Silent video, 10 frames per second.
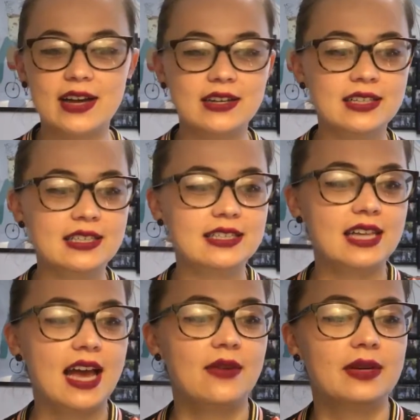I couldn't
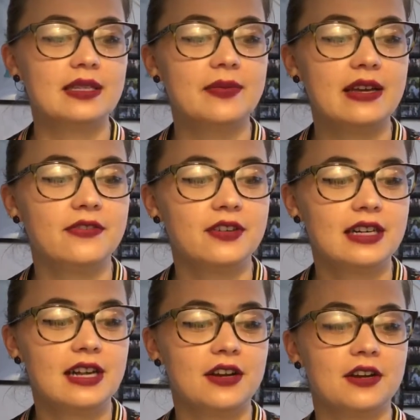decide what to make for
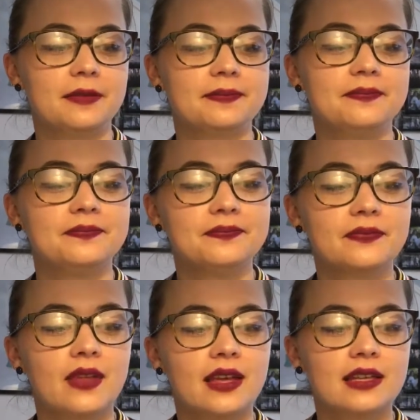dinner,
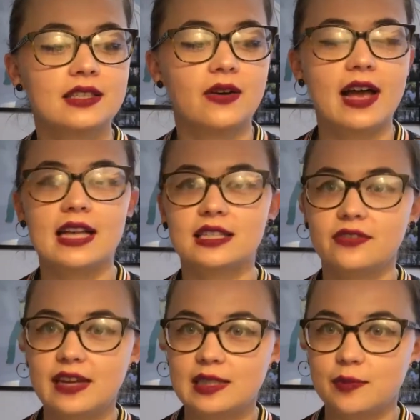so I
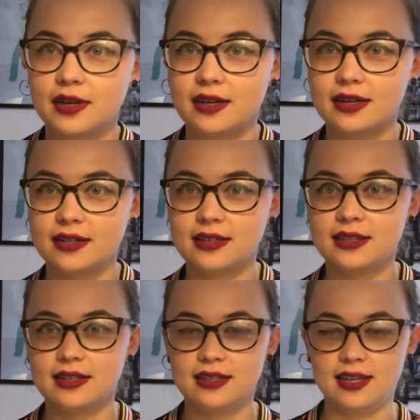asked Facebook,
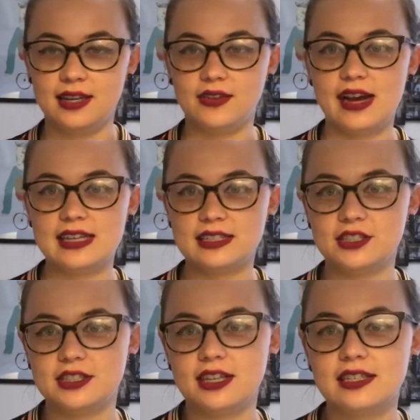and you guys
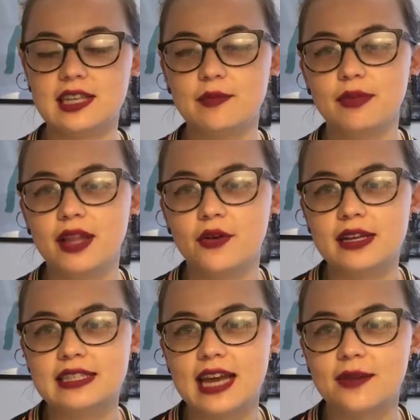just all said
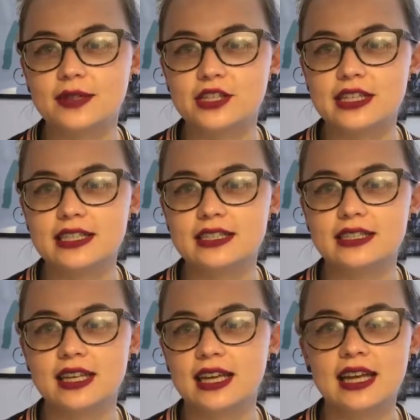bologna
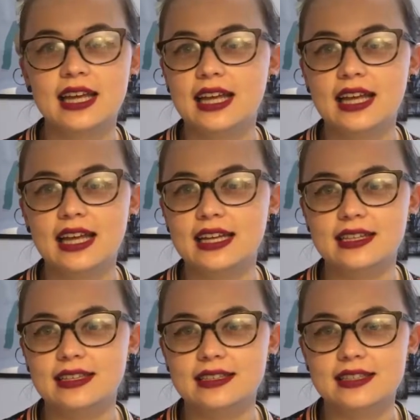sandwiches
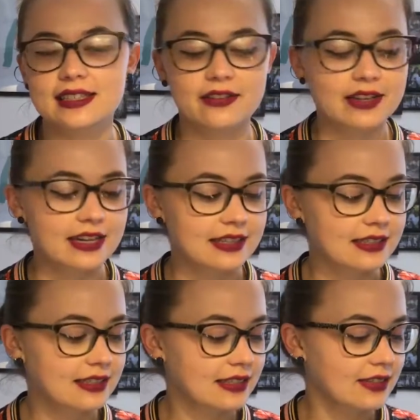and
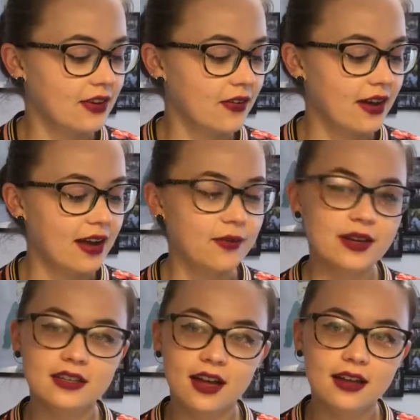silliness. So I
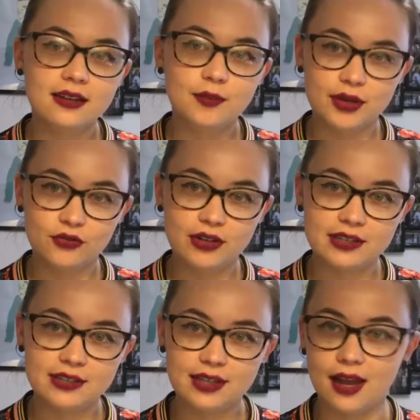went on
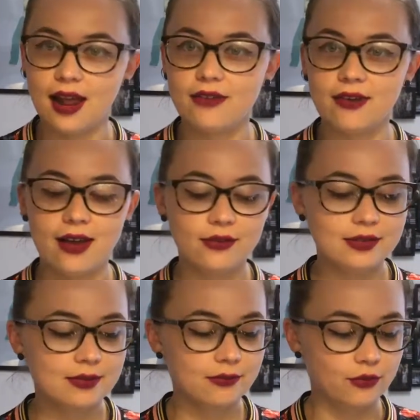Pinterest and I found
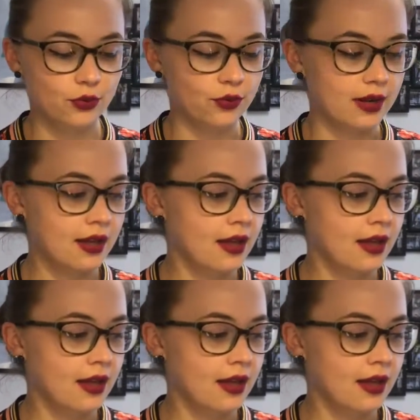some food.